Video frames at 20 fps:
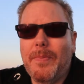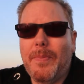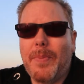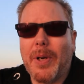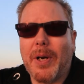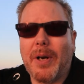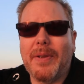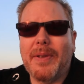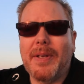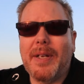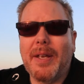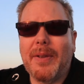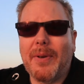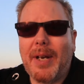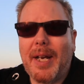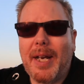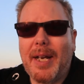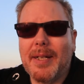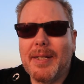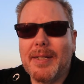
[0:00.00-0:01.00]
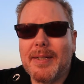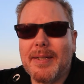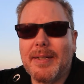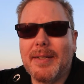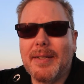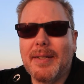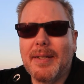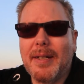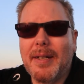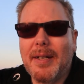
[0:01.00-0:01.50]
But on the other hand,
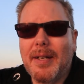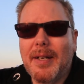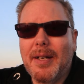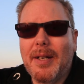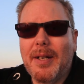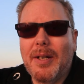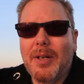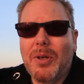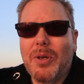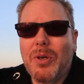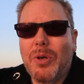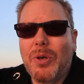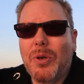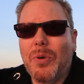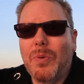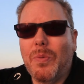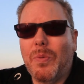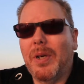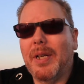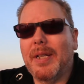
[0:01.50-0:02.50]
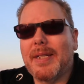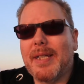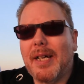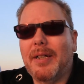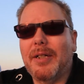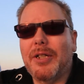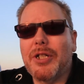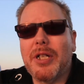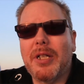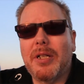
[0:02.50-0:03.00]
we're
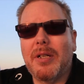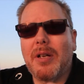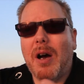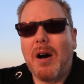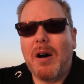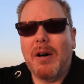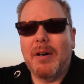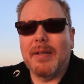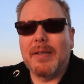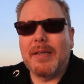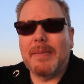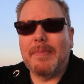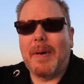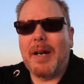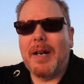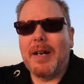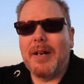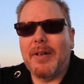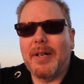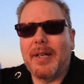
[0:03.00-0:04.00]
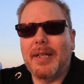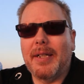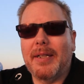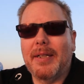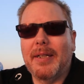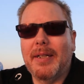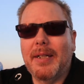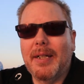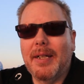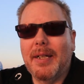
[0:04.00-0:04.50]
intelligent, awe-inspiring,
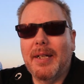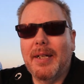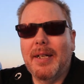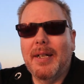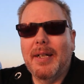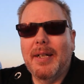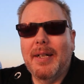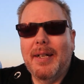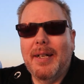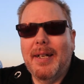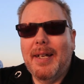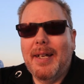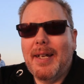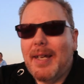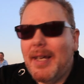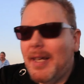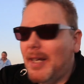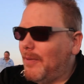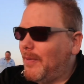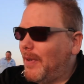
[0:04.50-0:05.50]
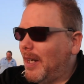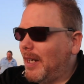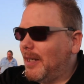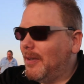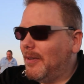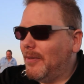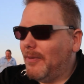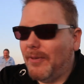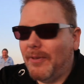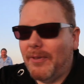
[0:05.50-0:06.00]

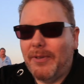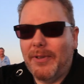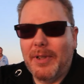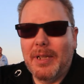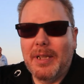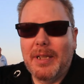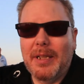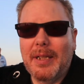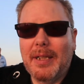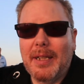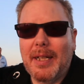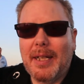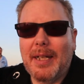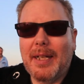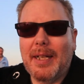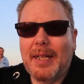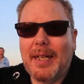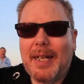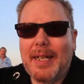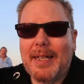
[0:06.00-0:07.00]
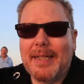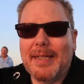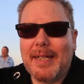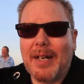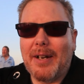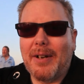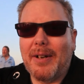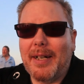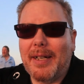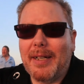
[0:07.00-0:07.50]
innovative, and
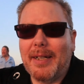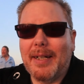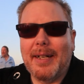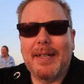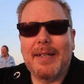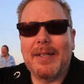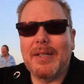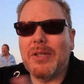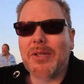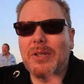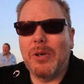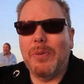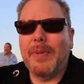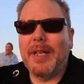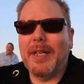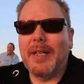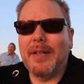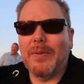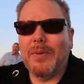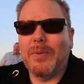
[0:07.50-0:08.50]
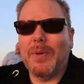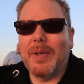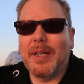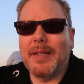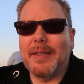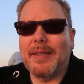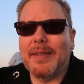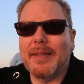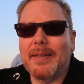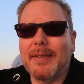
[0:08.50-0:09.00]
daring in so many different
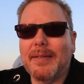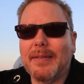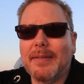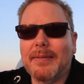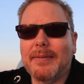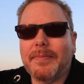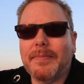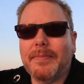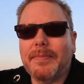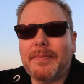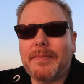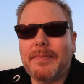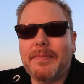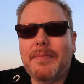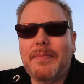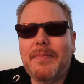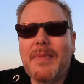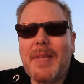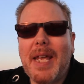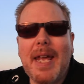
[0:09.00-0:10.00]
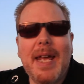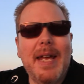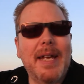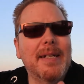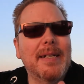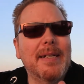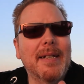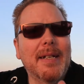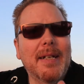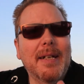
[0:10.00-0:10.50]
ways.
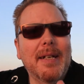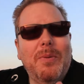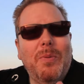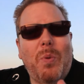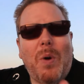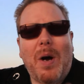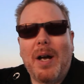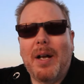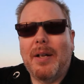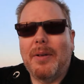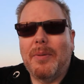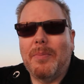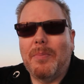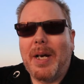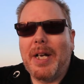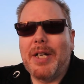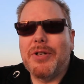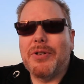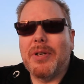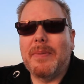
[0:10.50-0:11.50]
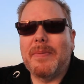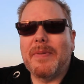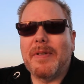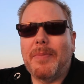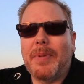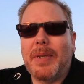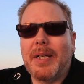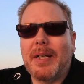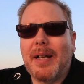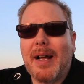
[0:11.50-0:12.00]
And while my dreams
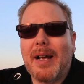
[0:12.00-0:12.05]
of being an